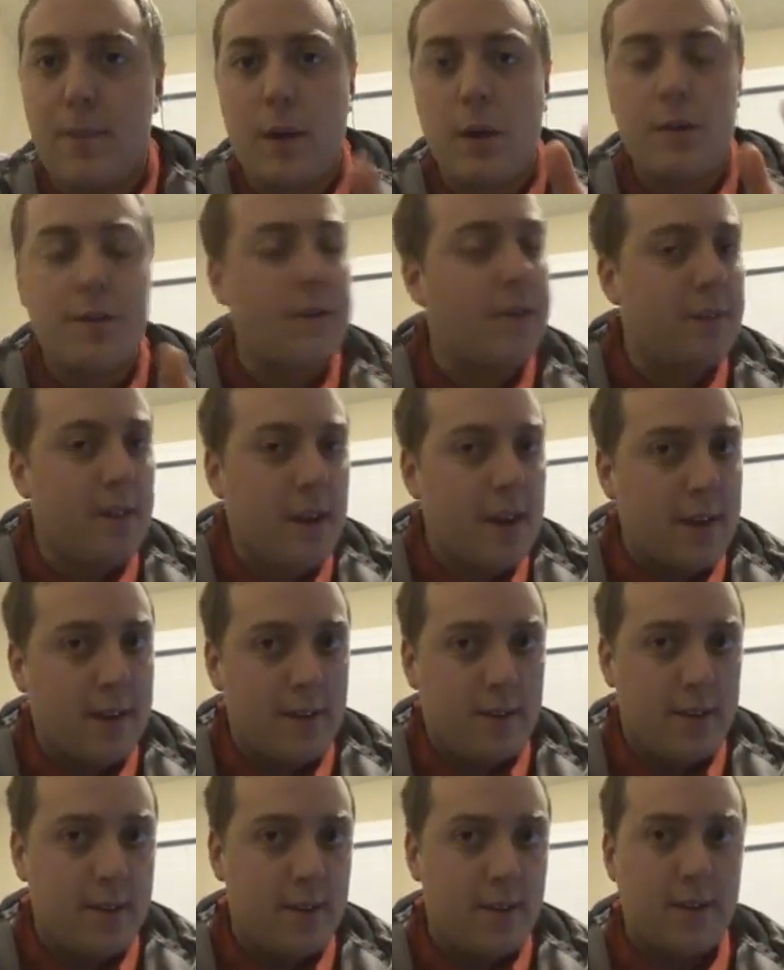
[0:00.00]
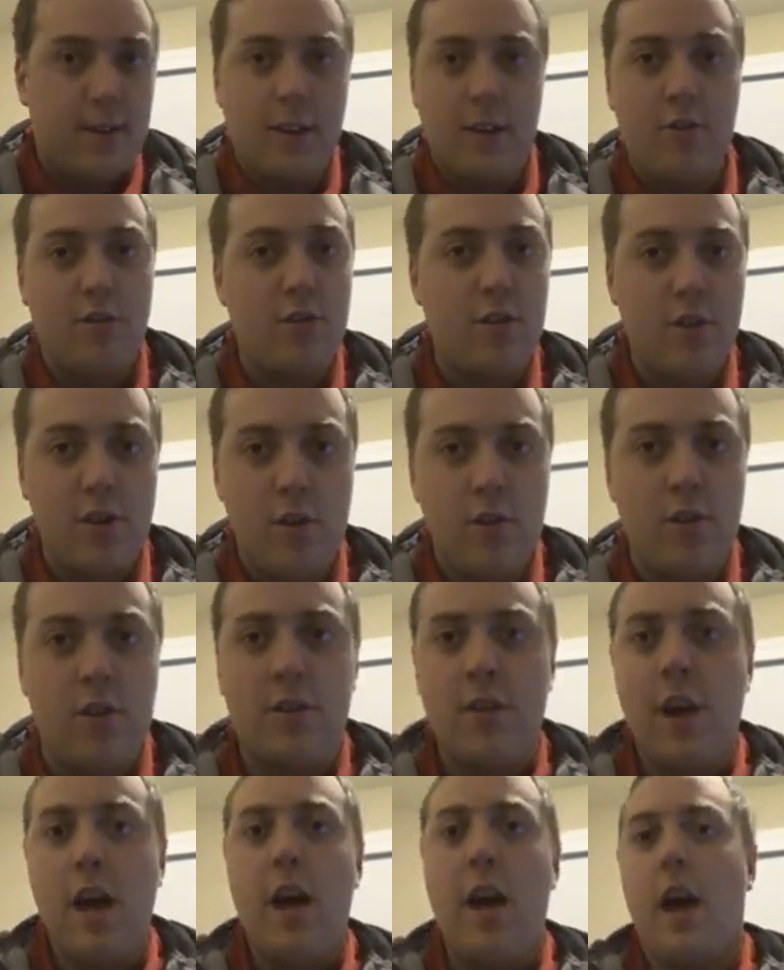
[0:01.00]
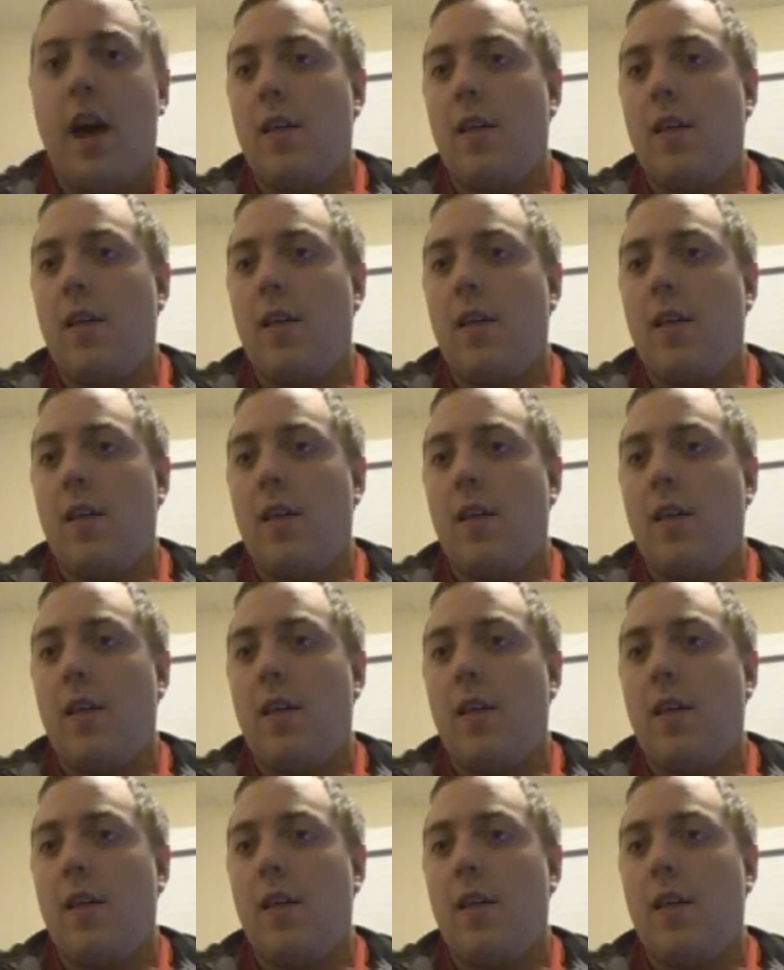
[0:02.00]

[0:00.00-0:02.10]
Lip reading: Barry's a scientist. He should know this.